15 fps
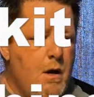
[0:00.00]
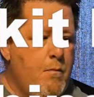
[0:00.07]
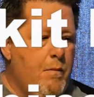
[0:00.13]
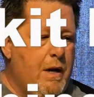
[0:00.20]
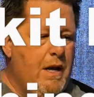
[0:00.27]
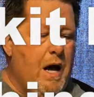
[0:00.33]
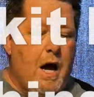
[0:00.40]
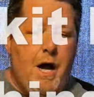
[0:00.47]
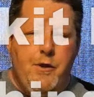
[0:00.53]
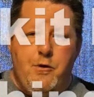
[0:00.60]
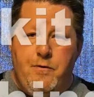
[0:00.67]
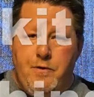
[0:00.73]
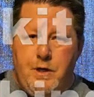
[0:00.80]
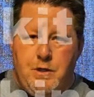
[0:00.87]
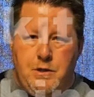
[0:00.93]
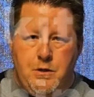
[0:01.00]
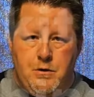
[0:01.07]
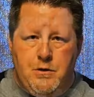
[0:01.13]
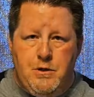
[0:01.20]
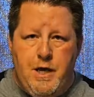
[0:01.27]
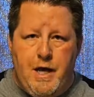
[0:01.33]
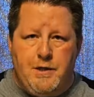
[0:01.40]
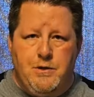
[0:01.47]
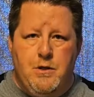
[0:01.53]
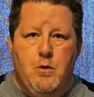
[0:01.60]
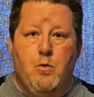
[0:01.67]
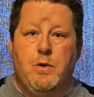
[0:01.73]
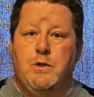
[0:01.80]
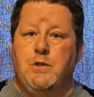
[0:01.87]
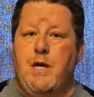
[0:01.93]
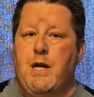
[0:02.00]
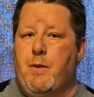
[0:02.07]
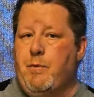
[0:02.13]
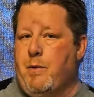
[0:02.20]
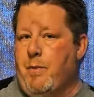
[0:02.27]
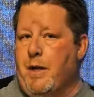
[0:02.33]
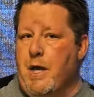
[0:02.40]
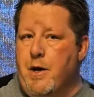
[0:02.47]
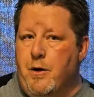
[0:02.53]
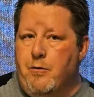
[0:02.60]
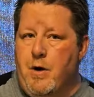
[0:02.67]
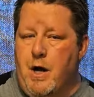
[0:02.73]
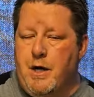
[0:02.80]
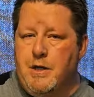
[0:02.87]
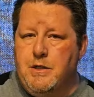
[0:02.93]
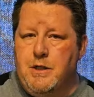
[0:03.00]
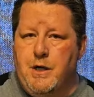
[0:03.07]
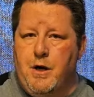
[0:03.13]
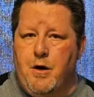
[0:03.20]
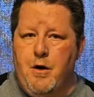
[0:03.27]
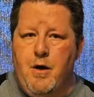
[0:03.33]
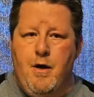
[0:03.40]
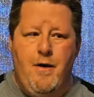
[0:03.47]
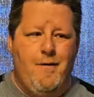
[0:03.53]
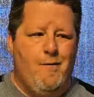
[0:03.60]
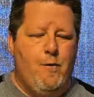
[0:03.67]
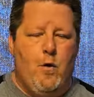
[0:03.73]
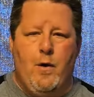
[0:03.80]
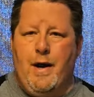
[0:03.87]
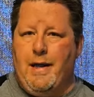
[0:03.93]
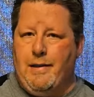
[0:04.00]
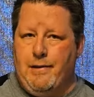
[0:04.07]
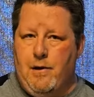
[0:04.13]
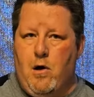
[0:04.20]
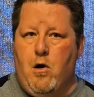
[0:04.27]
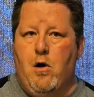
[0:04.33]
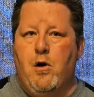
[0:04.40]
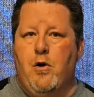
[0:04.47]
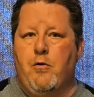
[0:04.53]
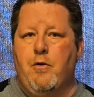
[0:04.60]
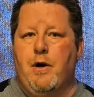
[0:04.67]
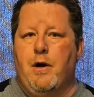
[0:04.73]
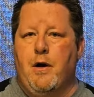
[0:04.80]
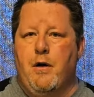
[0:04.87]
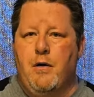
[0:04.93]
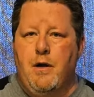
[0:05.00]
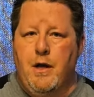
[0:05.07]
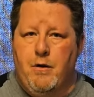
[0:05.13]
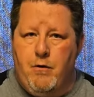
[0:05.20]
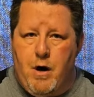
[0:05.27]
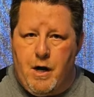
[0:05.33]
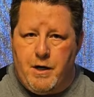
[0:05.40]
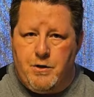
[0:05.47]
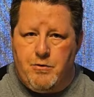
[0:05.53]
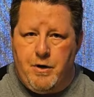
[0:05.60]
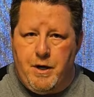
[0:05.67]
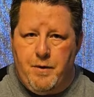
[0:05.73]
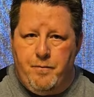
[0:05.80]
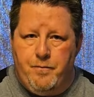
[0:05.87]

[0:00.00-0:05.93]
But either of these 2 sets would set up the beginner rocketeer for a long career in rocketry.